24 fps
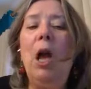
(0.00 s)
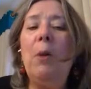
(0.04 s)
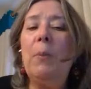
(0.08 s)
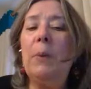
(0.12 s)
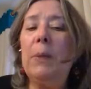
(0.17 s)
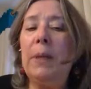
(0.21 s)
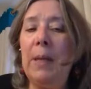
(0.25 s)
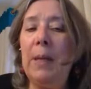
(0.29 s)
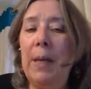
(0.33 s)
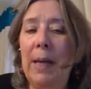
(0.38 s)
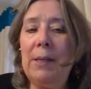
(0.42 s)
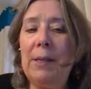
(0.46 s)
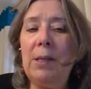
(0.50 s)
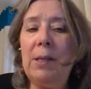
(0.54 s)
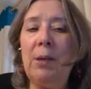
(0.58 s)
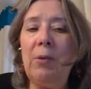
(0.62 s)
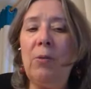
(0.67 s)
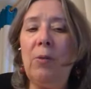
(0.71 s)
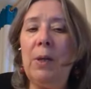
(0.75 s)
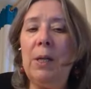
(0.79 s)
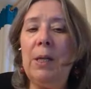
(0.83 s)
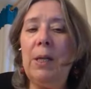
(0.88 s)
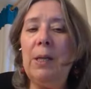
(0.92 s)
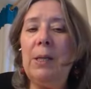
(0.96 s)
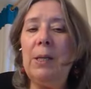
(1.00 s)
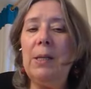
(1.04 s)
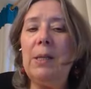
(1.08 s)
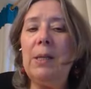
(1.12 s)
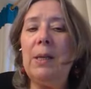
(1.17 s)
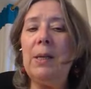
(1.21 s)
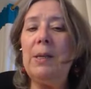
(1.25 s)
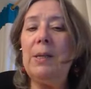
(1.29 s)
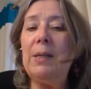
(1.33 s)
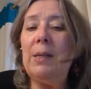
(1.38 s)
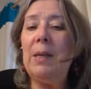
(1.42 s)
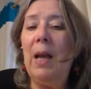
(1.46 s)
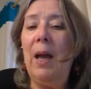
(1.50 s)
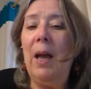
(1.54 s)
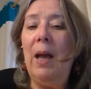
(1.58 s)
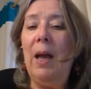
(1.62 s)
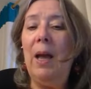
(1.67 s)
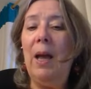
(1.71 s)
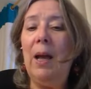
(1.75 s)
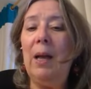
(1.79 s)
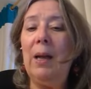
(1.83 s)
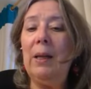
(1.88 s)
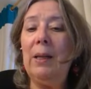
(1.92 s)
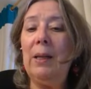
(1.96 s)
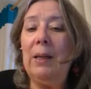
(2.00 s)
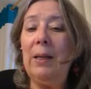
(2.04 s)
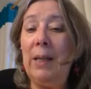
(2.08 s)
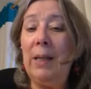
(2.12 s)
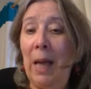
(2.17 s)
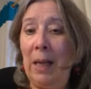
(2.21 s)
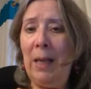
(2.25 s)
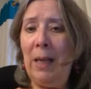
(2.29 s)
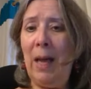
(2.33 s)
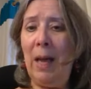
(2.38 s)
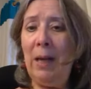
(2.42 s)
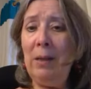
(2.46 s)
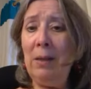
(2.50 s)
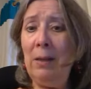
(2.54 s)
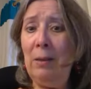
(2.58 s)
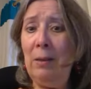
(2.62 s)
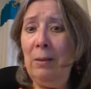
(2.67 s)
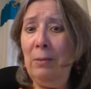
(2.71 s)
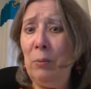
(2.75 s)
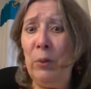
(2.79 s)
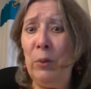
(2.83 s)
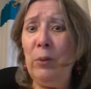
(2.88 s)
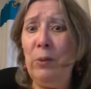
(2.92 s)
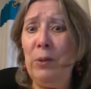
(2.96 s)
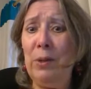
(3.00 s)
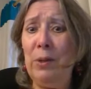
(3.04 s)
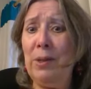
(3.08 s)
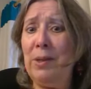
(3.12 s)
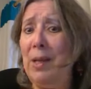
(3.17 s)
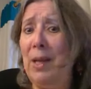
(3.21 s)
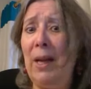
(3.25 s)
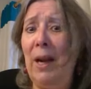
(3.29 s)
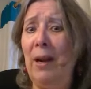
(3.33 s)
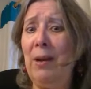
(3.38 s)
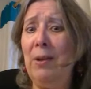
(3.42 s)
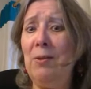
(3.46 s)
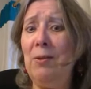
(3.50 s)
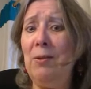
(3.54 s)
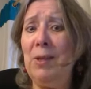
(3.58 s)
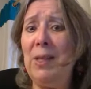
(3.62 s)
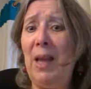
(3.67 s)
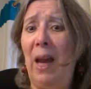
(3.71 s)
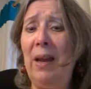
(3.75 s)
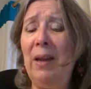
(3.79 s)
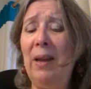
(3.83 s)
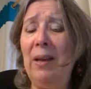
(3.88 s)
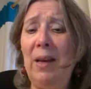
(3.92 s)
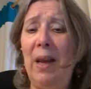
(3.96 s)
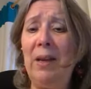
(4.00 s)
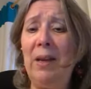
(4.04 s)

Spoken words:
But the next ingredient is galangal root, is that how you say it?